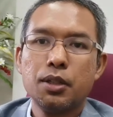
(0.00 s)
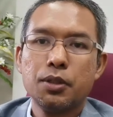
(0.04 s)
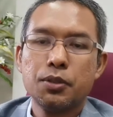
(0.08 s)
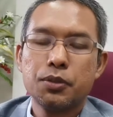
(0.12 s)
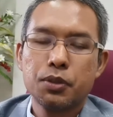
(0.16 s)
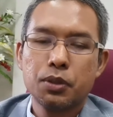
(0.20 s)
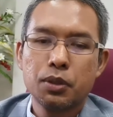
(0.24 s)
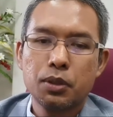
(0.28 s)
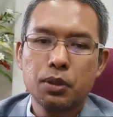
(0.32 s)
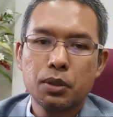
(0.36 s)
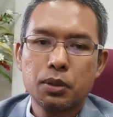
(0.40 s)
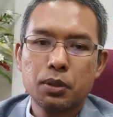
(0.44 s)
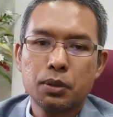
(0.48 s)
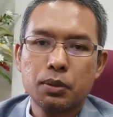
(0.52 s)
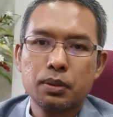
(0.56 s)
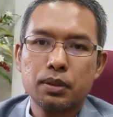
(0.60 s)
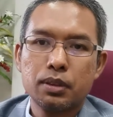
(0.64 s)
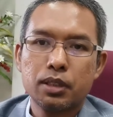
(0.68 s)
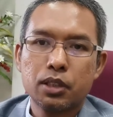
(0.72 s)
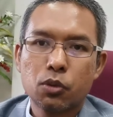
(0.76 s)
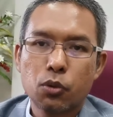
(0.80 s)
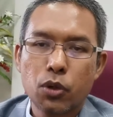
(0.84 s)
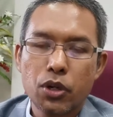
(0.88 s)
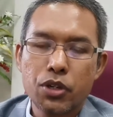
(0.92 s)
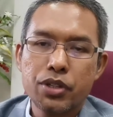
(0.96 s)
So
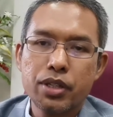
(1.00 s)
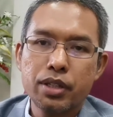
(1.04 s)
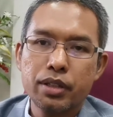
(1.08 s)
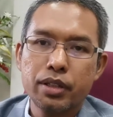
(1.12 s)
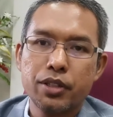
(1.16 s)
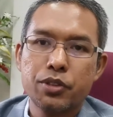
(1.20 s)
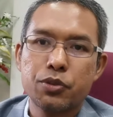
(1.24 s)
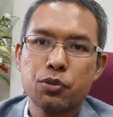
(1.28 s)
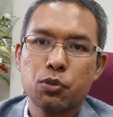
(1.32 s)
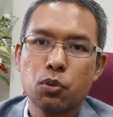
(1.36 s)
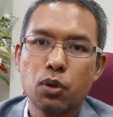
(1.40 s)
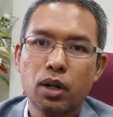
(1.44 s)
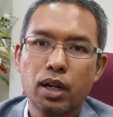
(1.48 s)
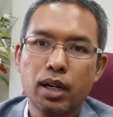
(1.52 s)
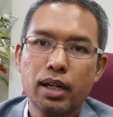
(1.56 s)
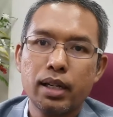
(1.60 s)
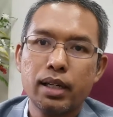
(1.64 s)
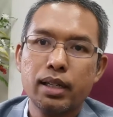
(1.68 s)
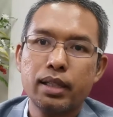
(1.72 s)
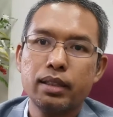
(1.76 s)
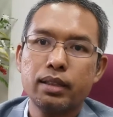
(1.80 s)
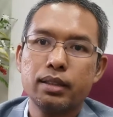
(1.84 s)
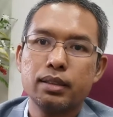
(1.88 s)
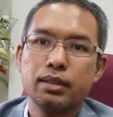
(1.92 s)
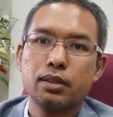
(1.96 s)
the question is
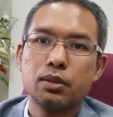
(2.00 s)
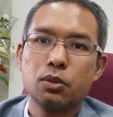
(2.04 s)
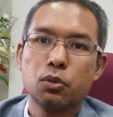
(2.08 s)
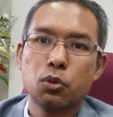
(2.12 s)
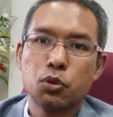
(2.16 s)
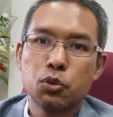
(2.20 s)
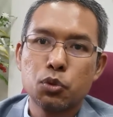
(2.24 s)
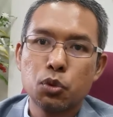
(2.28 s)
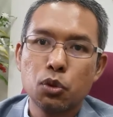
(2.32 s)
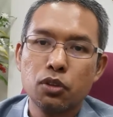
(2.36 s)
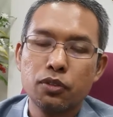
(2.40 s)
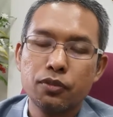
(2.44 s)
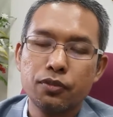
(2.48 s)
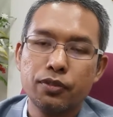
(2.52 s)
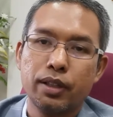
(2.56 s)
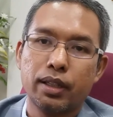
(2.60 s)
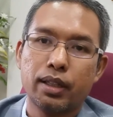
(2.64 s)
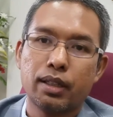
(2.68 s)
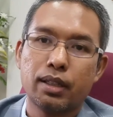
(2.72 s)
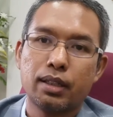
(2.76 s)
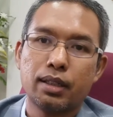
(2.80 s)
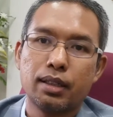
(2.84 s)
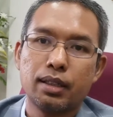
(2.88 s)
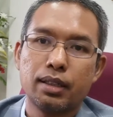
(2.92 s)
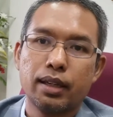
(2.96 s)
why Usul
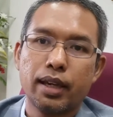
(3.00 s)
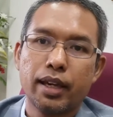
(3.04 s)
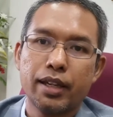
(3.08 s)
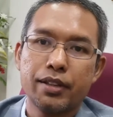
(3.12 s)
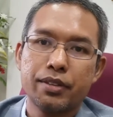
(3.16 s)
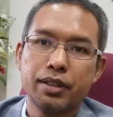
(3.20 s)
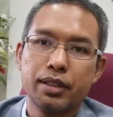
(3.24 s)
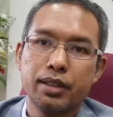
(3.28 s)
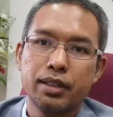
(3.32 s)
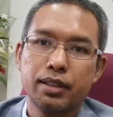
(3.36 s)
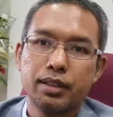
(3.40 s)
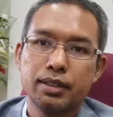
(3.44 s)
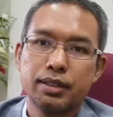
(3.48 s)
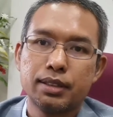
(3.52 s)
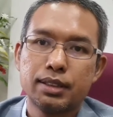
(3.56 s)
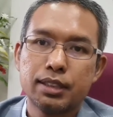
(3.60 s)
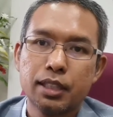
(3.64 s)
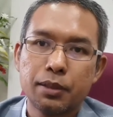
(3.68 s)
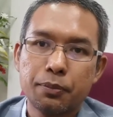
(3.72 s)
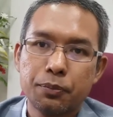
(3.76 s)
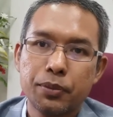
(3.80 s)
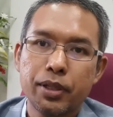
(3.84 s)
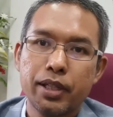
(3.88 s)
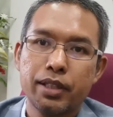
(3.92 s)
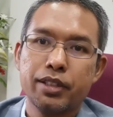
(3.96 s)
Fiqh as a
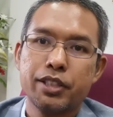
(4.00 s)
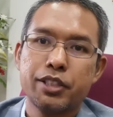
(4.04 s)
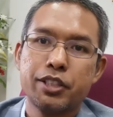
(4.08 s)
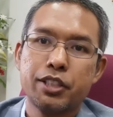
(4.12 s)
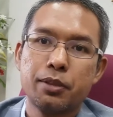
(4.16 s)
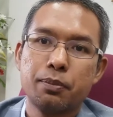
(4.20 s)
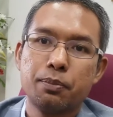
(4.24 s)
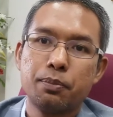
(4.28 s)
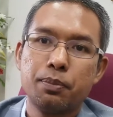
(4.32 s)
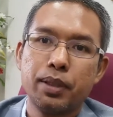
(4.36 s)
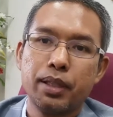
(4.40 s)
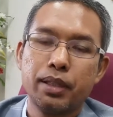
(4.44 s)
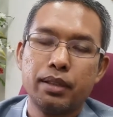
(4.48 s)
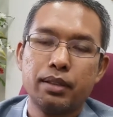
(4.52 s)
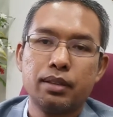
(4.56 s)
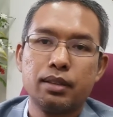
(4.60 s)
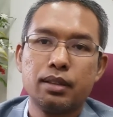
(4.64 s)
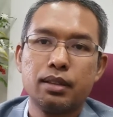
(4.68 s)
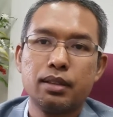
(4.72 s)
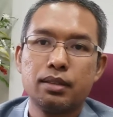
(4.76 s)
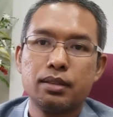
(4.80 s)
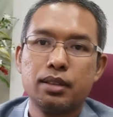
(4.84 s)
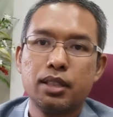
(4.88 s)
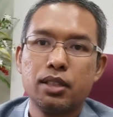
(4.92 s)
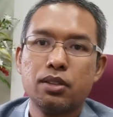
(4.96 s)
separate discipline
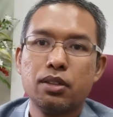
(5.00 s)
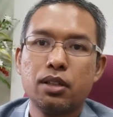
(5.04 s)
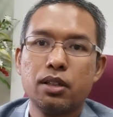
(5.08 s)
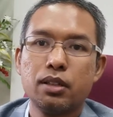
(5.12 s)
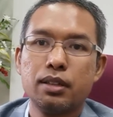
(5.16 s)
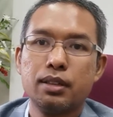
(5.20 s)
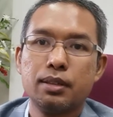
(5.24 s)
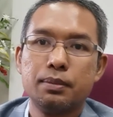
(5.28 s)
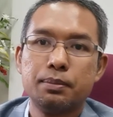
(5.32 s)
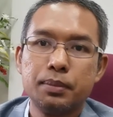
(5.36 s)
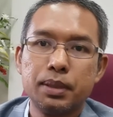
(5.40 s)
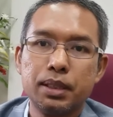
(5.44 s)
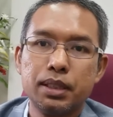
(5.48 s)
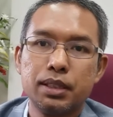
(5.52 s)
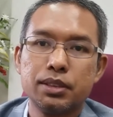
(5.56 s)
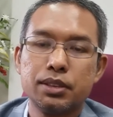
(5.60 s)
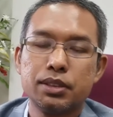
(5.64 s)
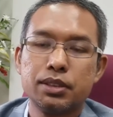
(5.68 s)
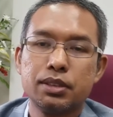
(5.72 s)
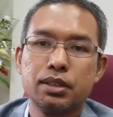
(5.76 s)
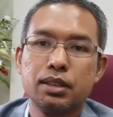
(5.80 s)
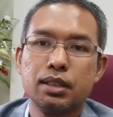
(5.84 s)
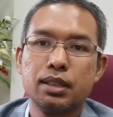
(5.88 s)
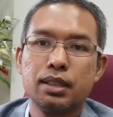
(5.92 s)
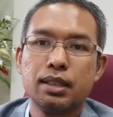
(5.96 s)
did not
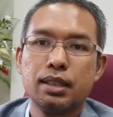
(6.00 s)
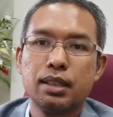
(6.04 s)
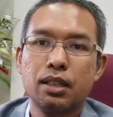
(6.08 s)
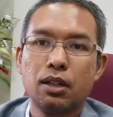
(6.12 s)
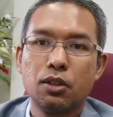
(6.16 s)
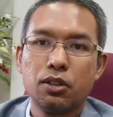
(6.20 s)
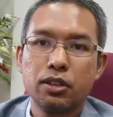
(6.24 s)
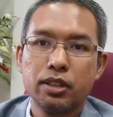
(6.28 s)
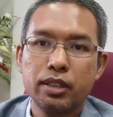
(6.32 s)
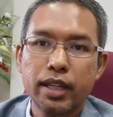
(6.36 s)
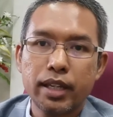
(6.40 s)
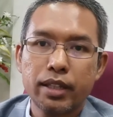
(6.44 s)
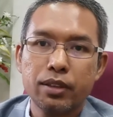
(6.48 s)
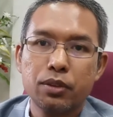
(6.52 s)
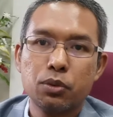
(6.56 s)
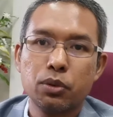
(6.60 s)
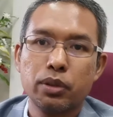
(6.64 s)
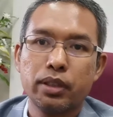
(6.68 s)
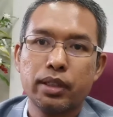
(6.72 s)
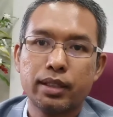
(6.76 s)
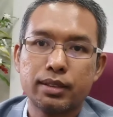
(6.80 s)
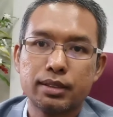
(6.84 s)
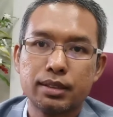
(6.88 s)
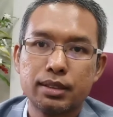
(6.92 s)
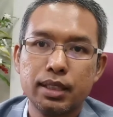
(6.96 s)
emerge or yet to
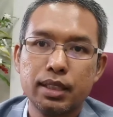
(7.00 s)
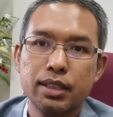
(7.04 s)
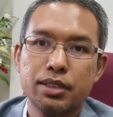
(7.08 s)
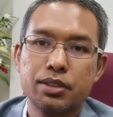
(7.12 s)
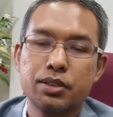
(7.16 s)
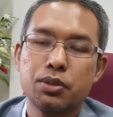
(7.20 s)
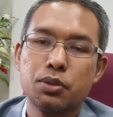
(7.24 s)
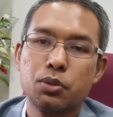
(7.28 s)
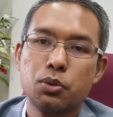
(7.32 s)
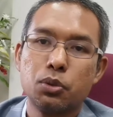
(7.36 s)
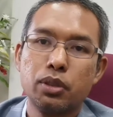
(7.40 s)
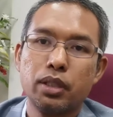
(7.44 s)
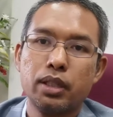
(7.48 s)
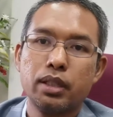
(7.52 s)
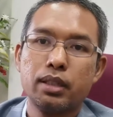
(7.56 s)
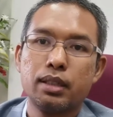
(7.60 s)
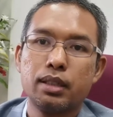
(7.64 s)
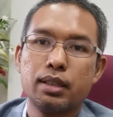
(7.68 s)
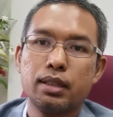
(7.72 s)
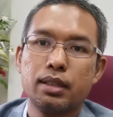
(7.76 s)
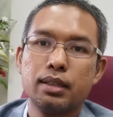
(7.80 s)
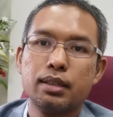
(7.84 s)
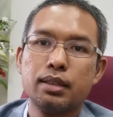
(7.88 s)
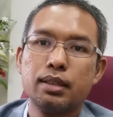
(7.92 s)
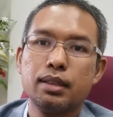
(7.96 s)
exist
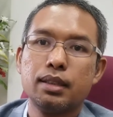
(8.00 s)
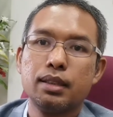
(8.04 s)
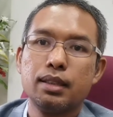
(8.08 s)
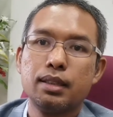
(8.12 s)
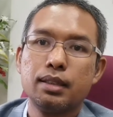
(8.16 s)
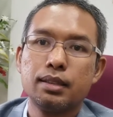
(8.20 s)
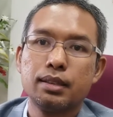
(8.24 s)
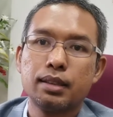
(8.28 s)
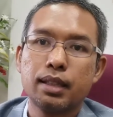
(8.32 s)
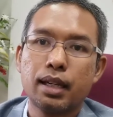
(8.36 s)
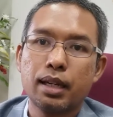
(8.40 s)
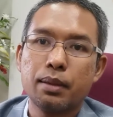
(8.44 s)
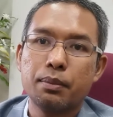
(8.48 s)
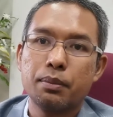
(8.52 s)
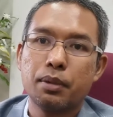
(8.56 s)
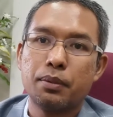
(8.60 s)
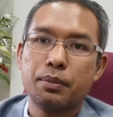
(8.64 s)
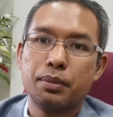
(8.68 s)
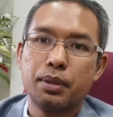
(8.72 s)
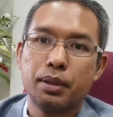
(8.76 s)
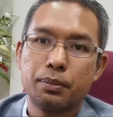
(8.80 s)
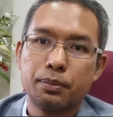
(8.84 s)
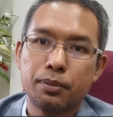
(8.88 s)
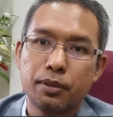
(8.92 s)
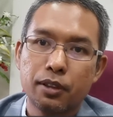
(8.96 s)
during the time
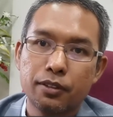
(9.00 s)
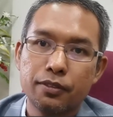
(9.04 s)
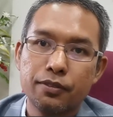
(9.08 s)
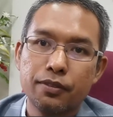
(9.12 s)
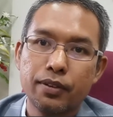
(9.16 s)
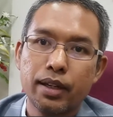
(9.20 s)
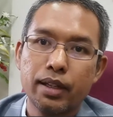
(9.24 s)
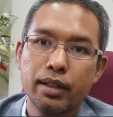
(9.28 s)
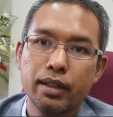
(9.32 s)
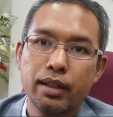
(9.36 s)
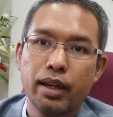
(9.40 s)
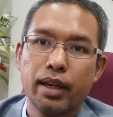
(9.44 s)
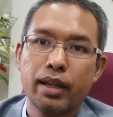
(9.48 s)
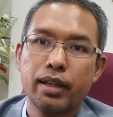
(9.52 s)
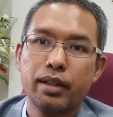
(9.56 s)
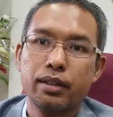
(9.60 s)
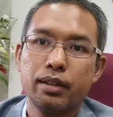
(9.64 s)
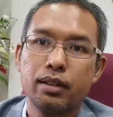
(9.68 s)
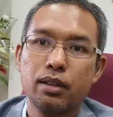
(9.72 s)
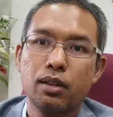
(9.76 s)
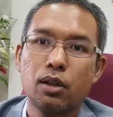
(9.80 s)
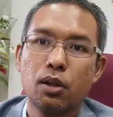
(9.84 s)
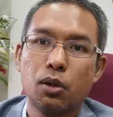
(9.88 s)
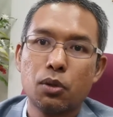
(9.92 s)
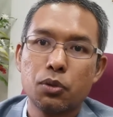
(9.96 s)
of the Prophet and
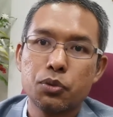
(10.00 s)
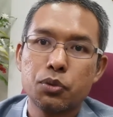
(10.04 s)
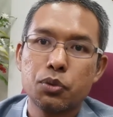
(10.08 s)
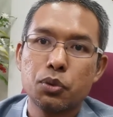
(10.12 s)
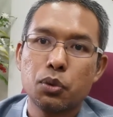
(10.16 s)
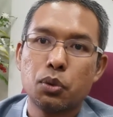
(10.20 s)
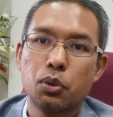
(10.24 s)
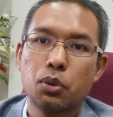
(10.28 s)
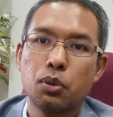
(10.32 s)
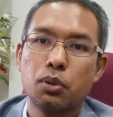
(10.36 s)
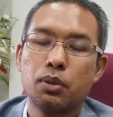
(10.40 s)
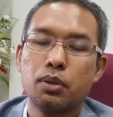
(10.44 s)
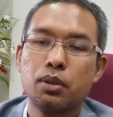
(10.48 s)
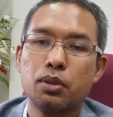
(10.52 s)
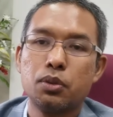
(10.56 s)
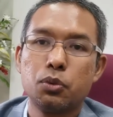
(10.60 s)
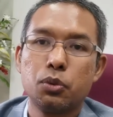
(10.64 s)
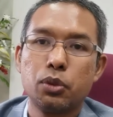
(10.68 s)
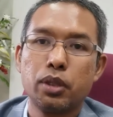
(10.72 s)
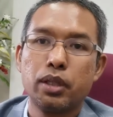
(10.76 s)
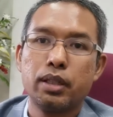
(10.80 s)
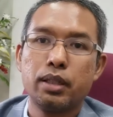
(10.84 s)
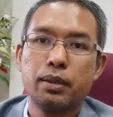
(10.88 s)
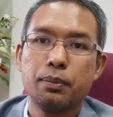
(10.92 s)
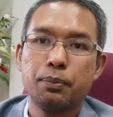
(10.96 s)
also
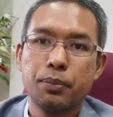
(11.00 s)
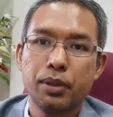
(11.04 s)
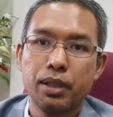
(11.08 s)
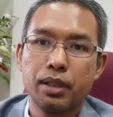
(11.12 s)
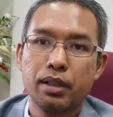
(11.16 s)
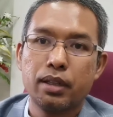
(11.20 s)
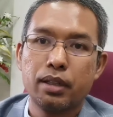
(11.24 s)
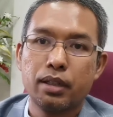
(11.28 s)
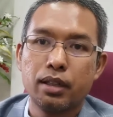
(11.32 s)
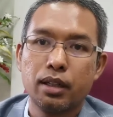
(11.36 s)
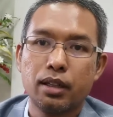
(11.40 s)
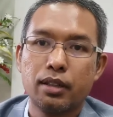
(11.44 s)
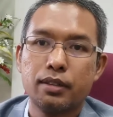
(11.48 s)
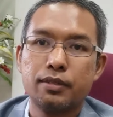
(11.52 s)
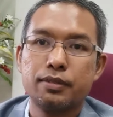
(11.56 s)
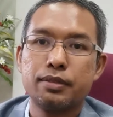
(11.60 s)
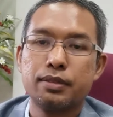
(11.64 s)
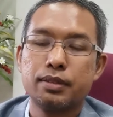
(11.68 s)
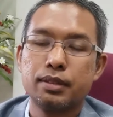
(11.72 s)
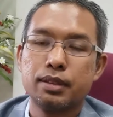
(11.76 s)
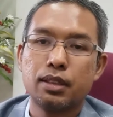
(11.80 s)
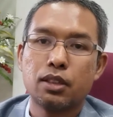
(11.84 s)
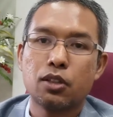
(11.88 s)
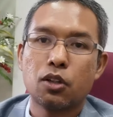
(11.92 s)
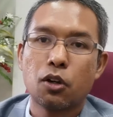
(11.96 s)
during the period of
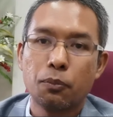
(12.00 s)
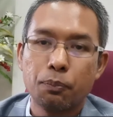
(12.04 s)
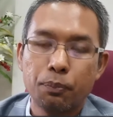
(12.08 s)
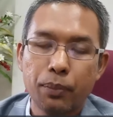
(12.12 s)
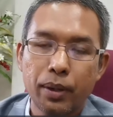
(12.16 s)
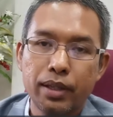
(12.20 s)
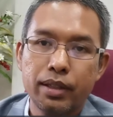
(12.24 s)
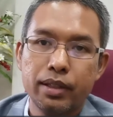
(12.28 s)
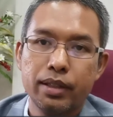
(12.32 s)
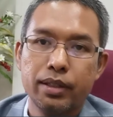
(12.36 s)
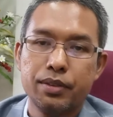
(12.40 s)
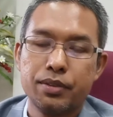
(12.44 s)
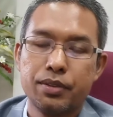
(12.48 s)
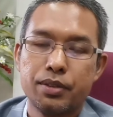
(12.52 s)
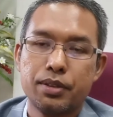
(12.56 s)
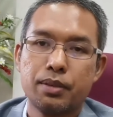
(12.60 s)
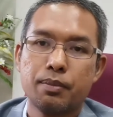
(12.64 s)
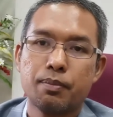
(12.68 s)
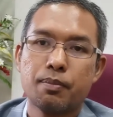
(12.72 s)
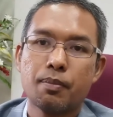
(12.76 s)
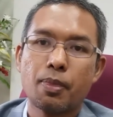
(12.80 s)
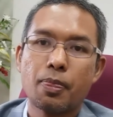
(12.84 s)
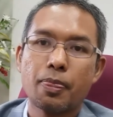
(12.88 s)
the companions.